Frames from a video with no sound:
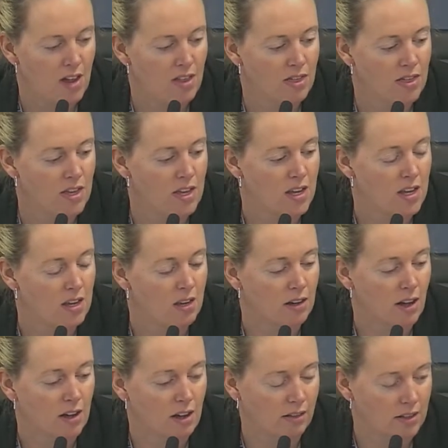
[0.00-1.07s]
The
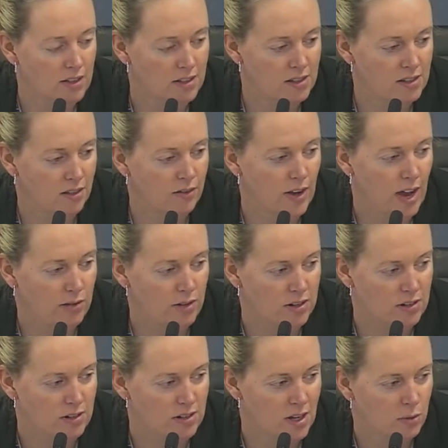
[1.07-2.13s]
list of
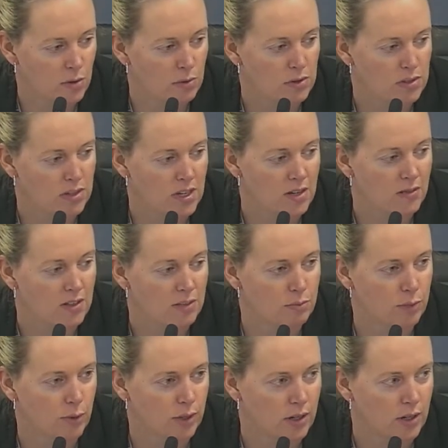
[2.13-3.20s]
addresses that we receive is
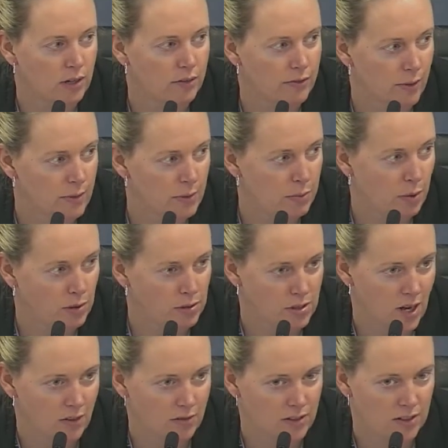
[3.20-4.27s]
procured from the post
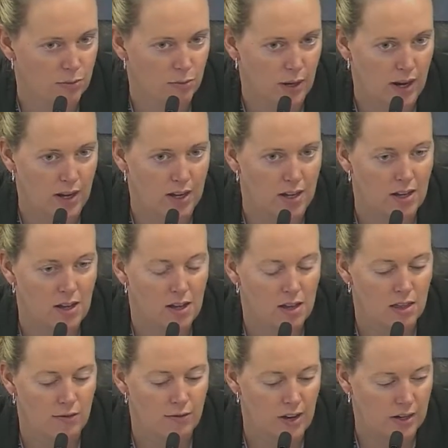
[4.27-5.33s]
office by
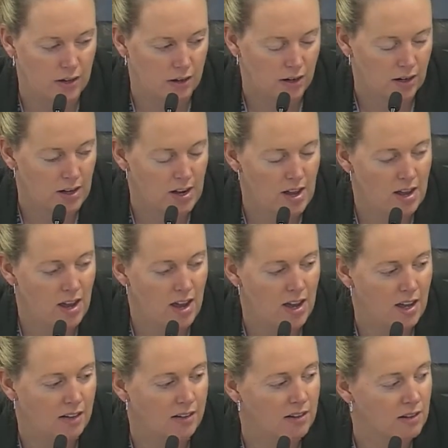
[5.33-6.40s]
the vendor,
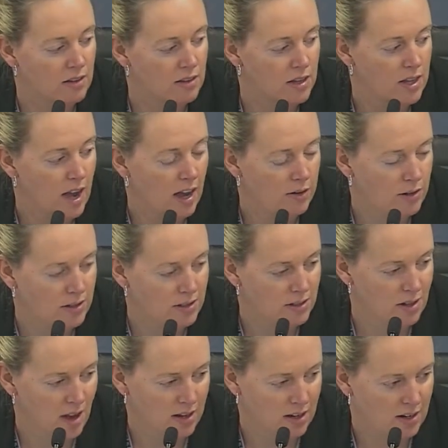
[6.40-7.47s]
and the addresses
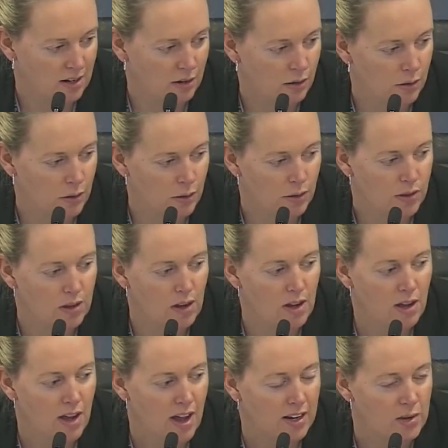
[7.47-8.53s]
on it include
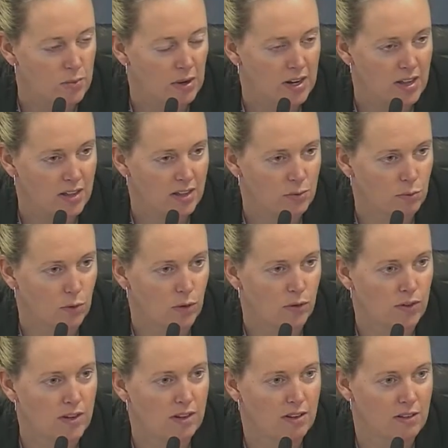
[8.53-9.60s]
anybody that's
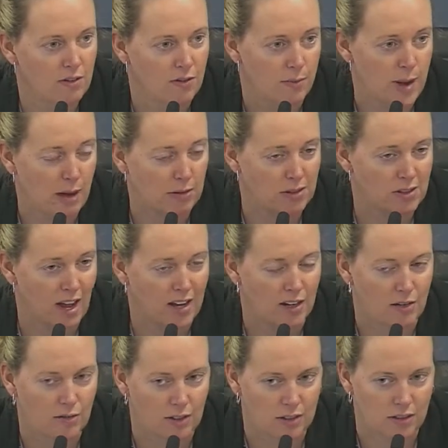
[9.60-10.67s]
moved from outside
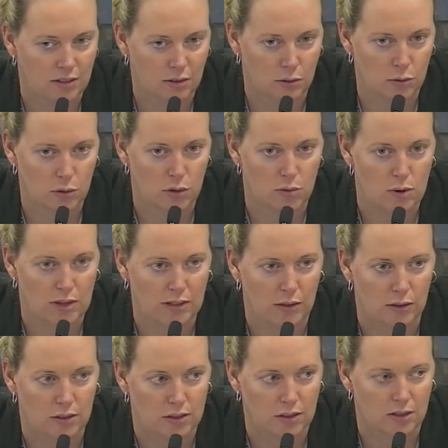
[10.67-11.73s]
of a 60201
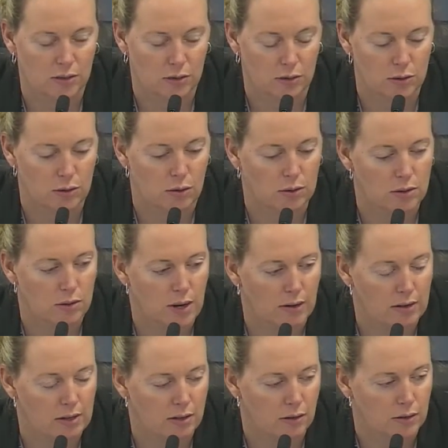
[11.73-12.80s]
or a 60202
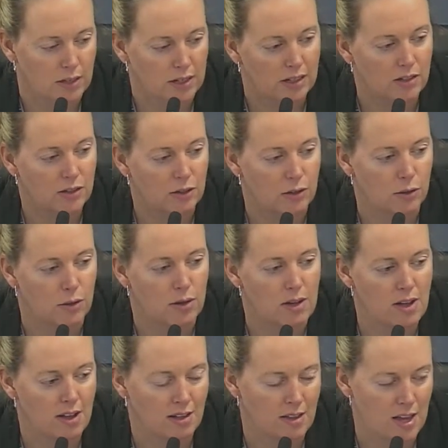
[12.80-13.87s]
area code into
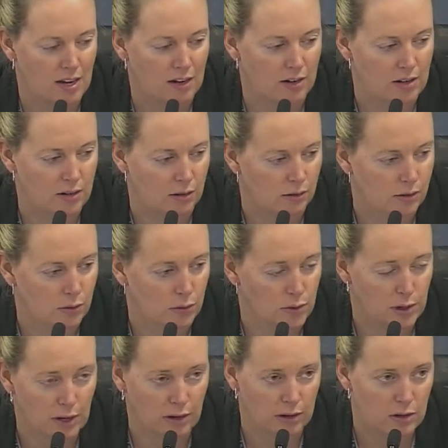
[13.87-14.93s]
that area code. So if
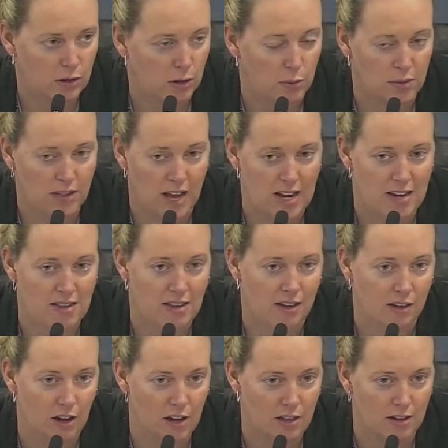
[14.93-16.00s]
your area code was
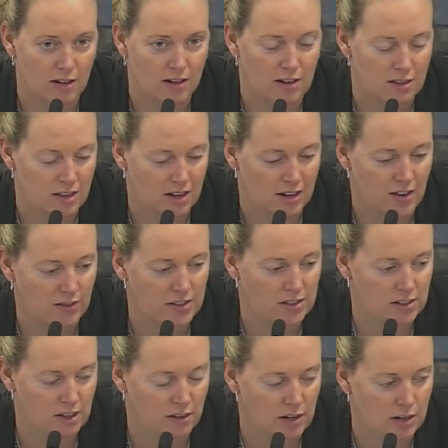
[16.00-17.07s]
anything other than an
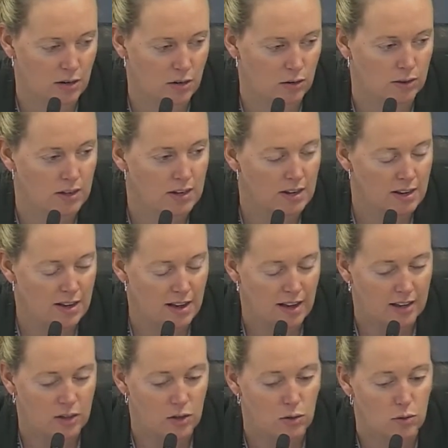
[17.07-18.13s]
Evanston area code
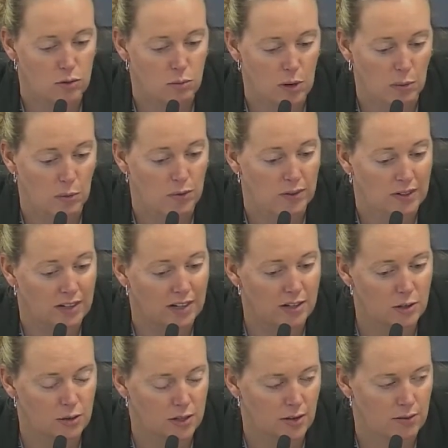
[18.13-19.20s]
and you are moving
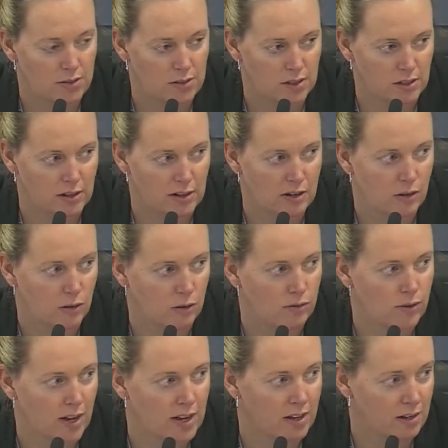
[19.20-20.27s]
into an Evanston area code
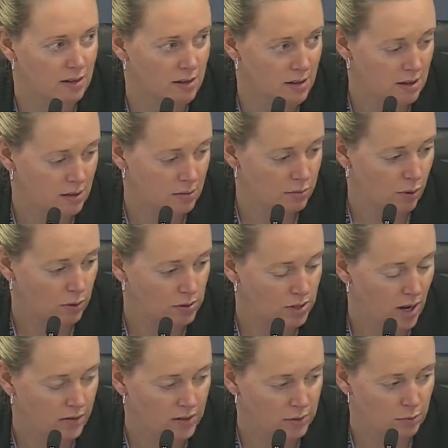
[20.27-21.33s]
via post
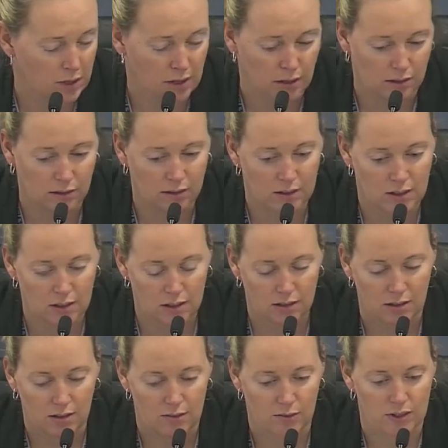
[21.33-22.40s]
office mail
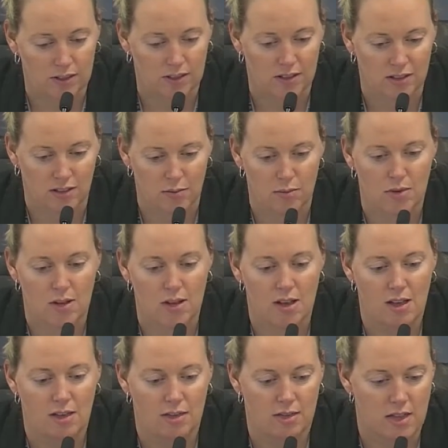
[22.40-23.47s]
delivery system,
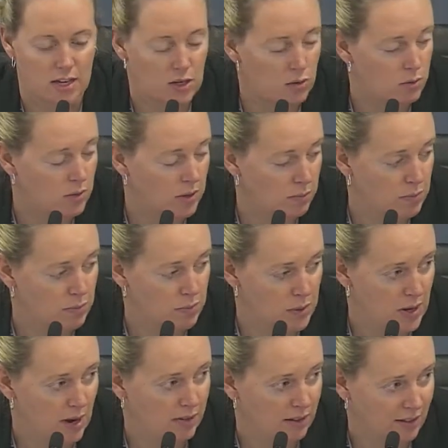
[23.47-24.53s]
then you
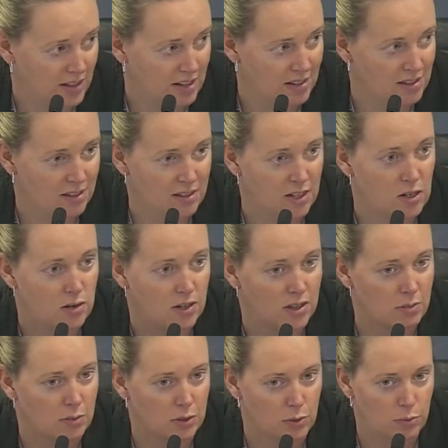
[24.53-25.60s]
be on the list, and then you get
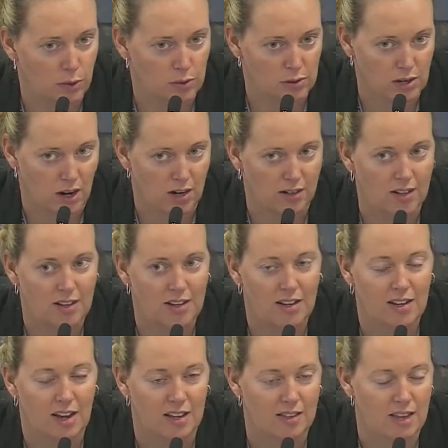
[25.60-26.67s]
the new postcard,
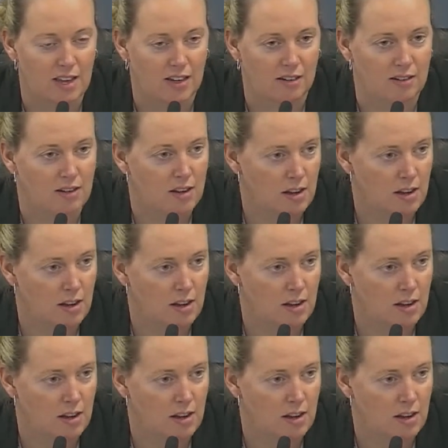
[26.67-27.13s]
and then